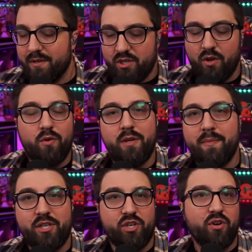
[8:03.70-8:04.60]
slowly
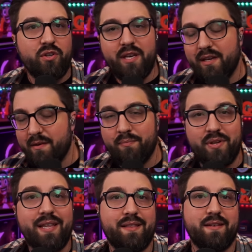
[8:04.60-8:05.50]
but surely
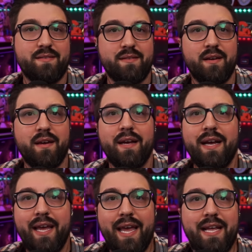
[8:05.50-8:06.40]
complete this.
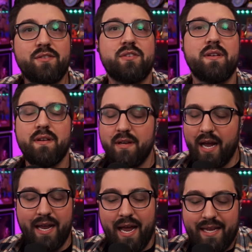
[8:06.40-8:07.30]
It's,
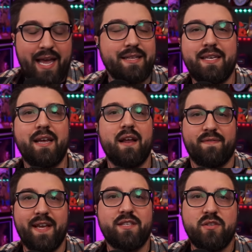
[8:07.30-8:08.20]
I, I can't say
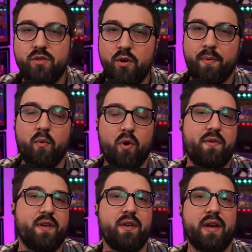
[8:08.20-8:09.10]
enough. It's super
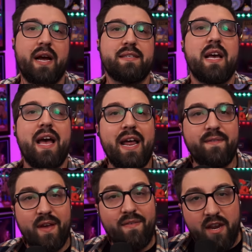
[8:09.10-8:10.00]
worth it, you guys. And
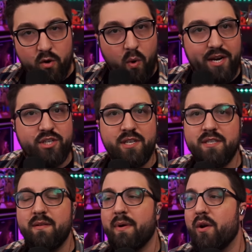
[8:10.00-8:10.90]
if you have any
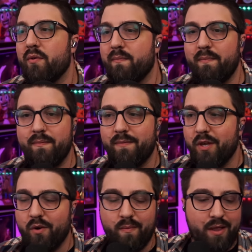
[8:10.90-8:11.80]
questions about,
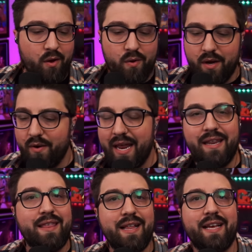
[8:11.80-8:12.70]
you know, my loadout,
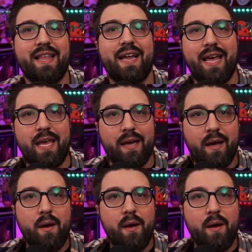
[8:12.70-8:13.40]
anything like that, hey,